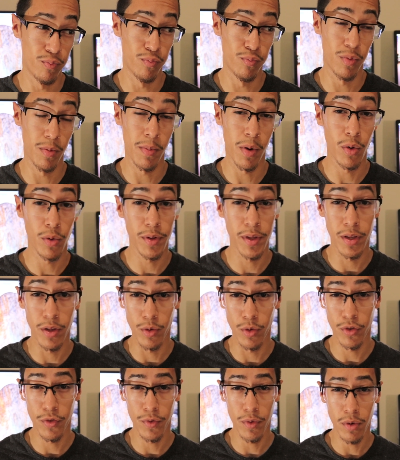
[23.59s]
remotely
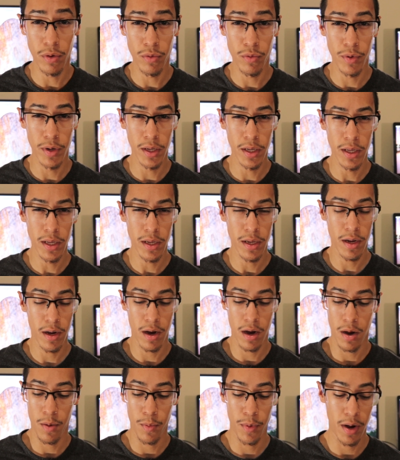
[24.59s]
useful, really,
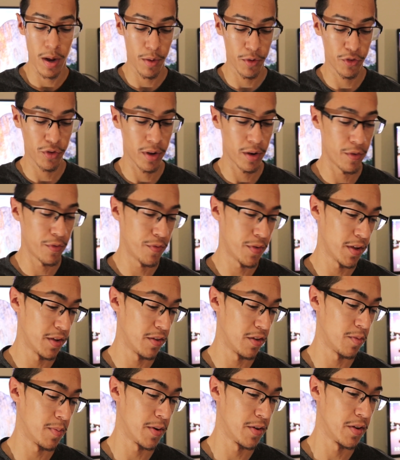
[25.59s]
um, when I was trying to
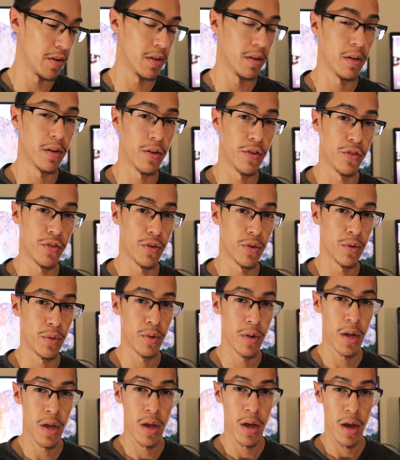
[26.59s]
fix this particular issue
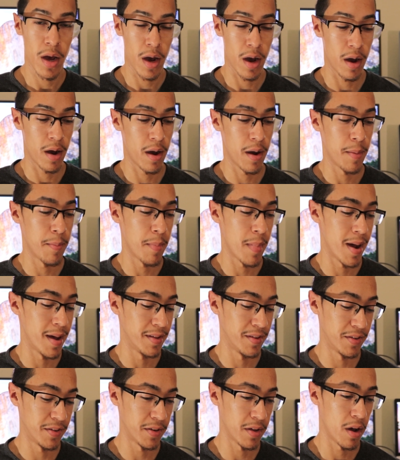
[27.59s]
uh,
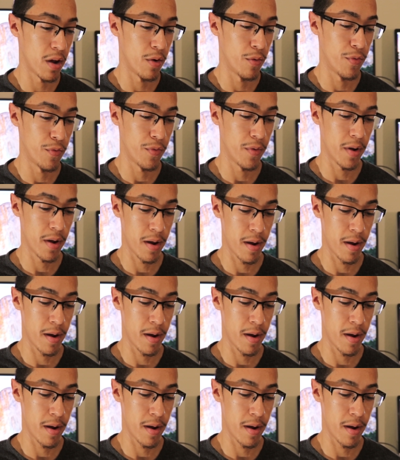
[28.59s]
myself.